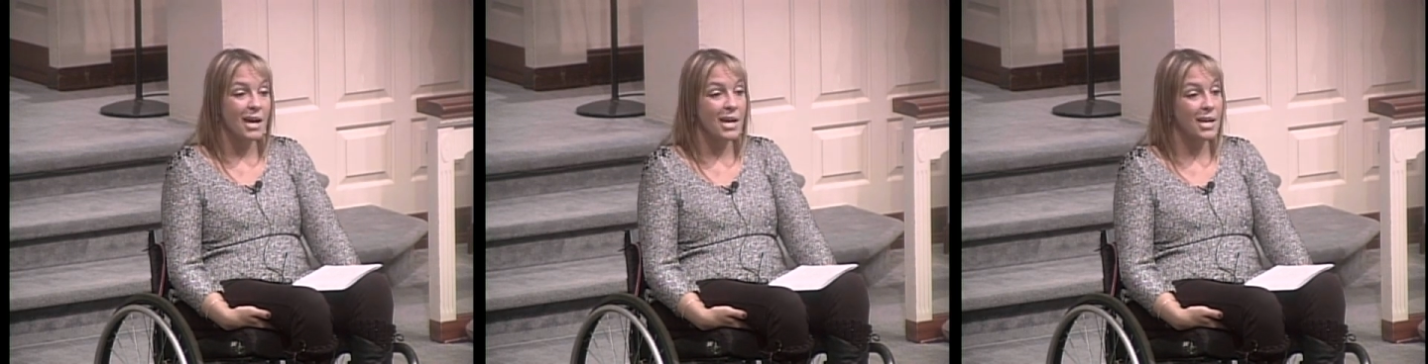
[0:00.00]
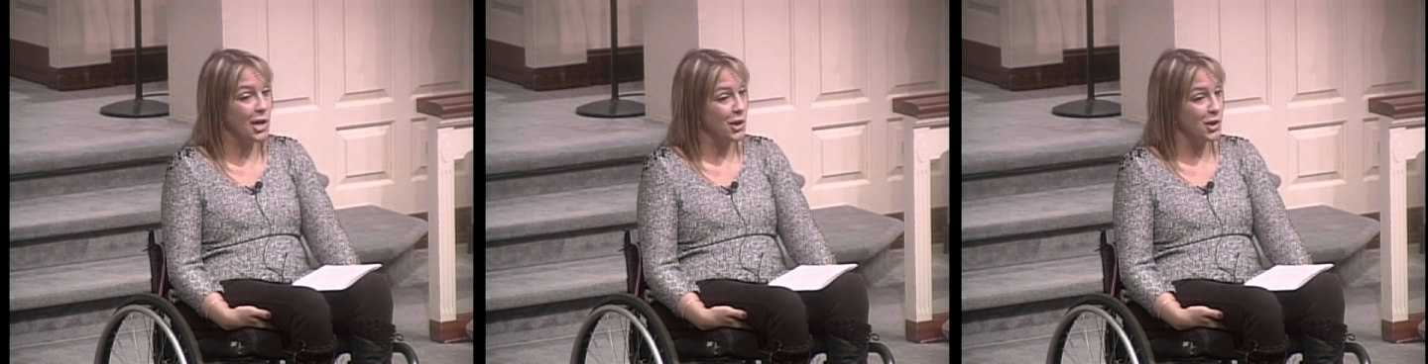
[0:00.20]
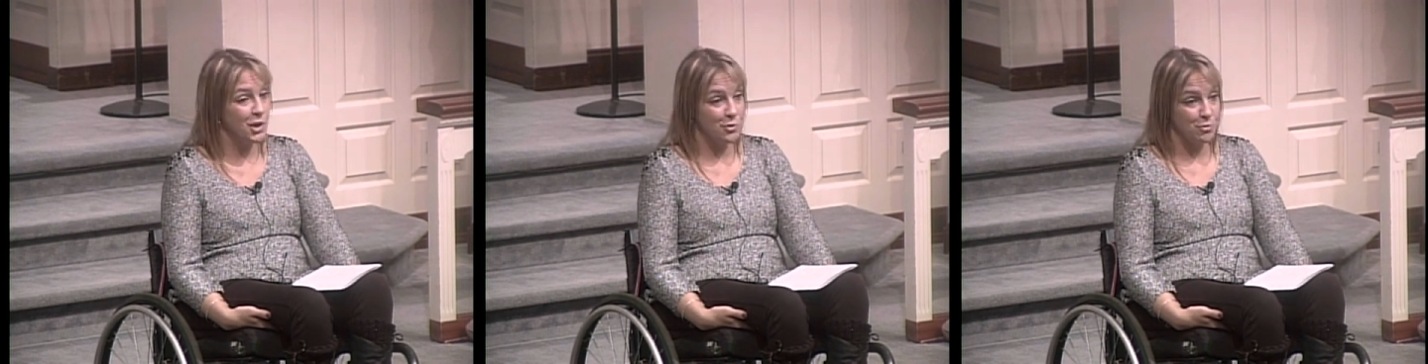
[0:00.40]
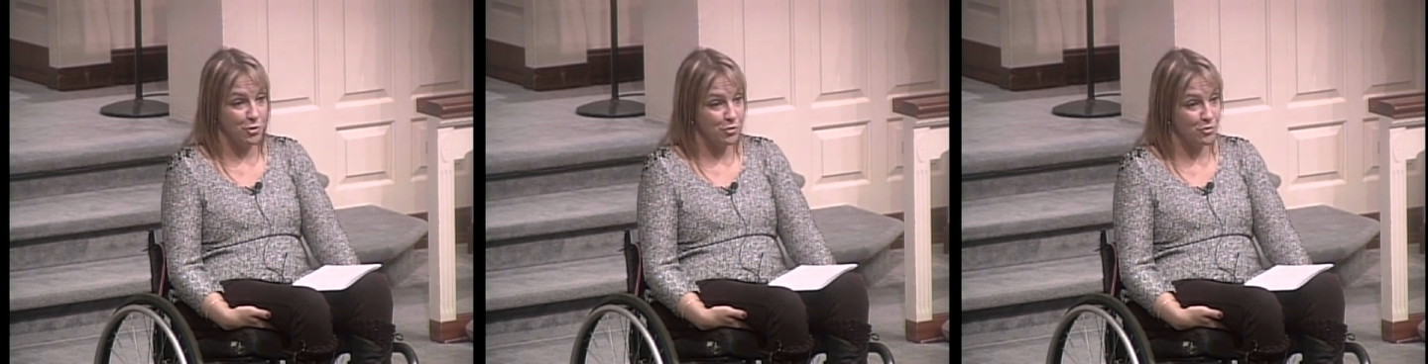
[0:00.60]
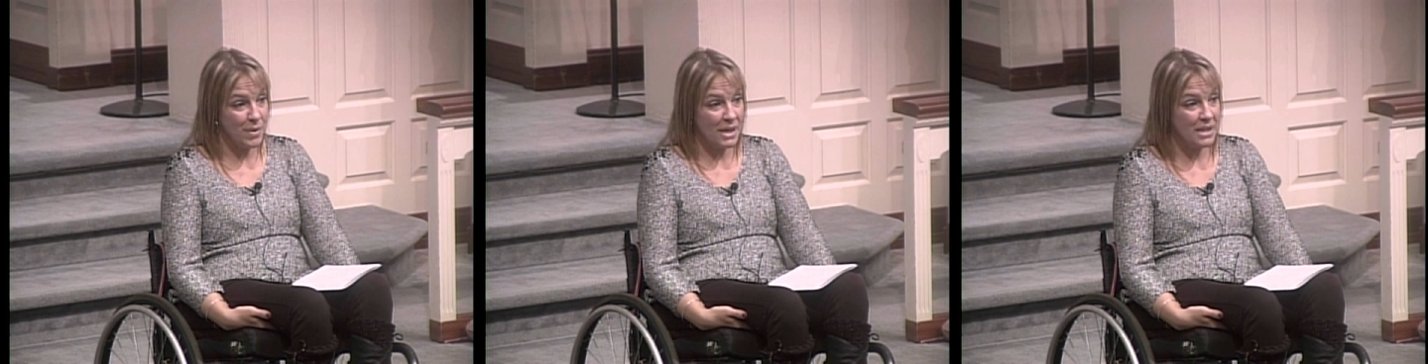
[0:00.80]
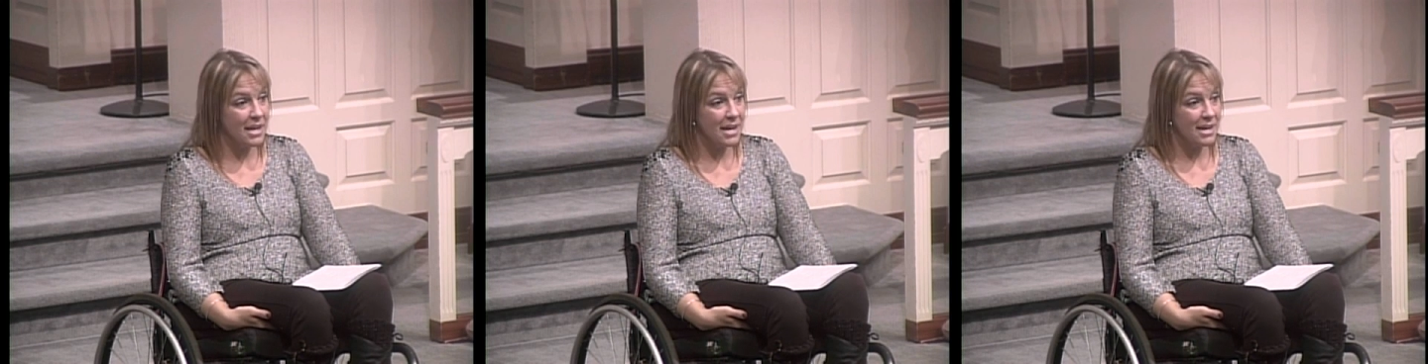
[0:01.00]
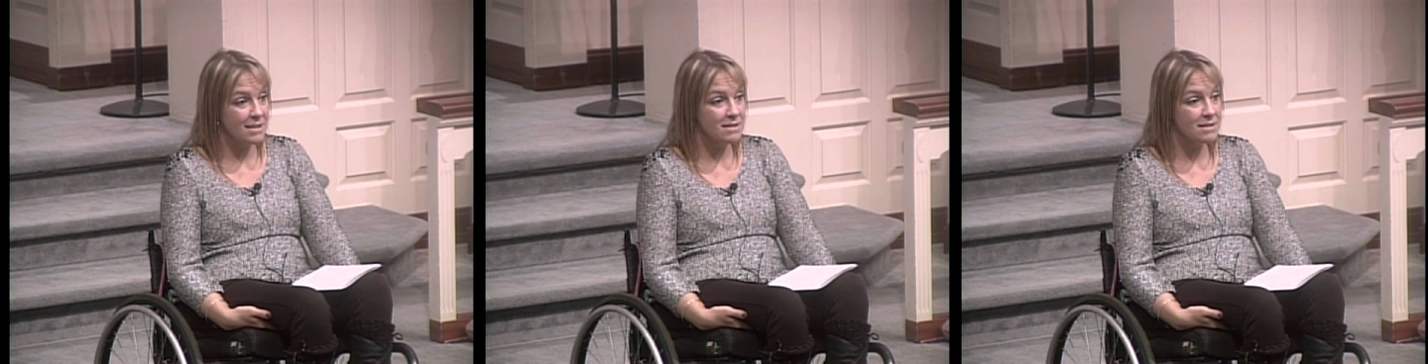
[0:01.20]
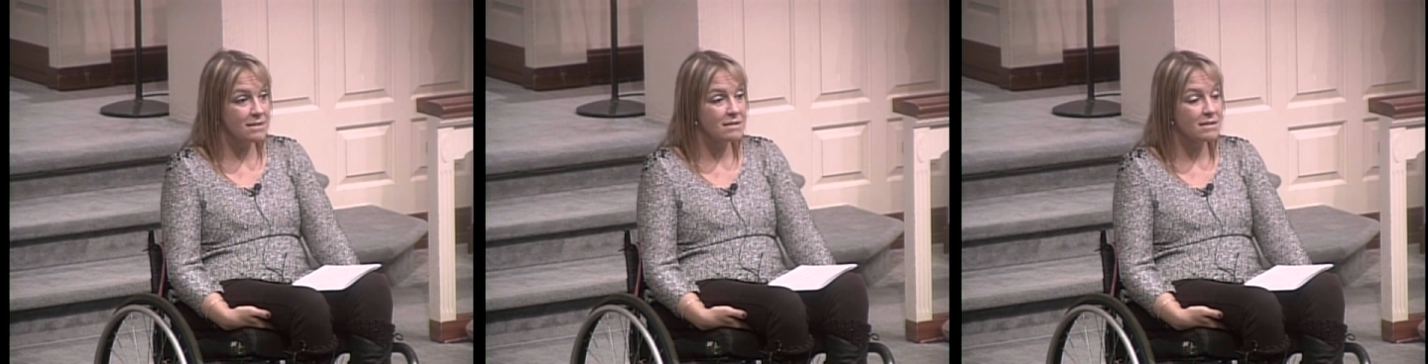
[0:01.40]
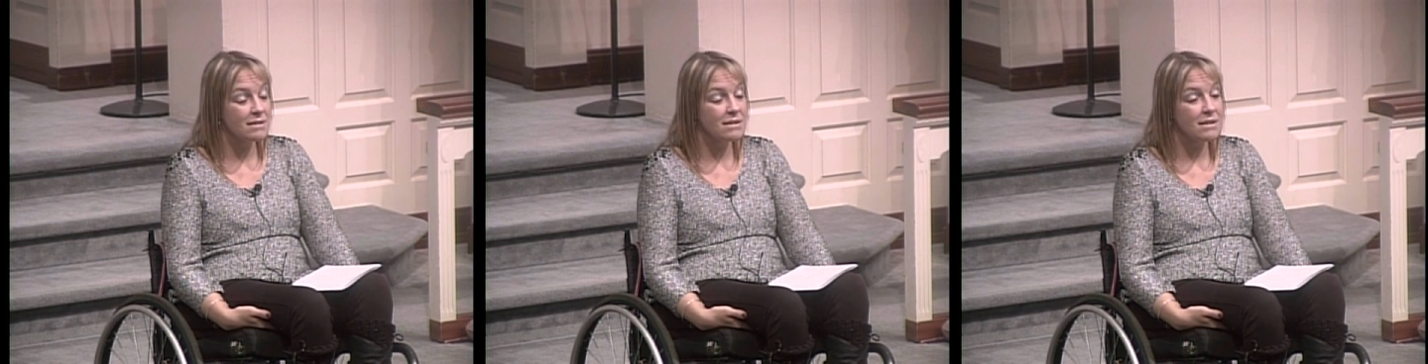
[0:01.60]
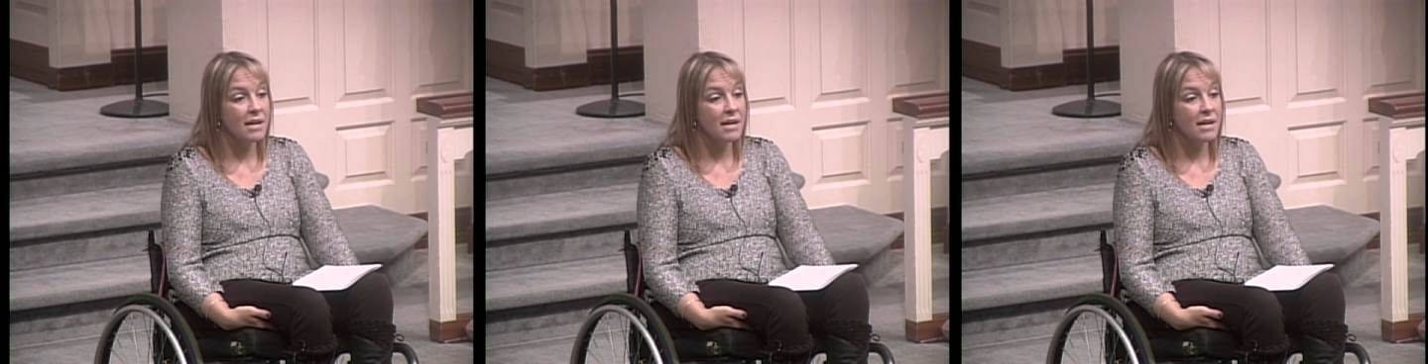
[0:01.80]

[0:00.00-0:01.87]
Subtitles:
and I couldn't move my legs.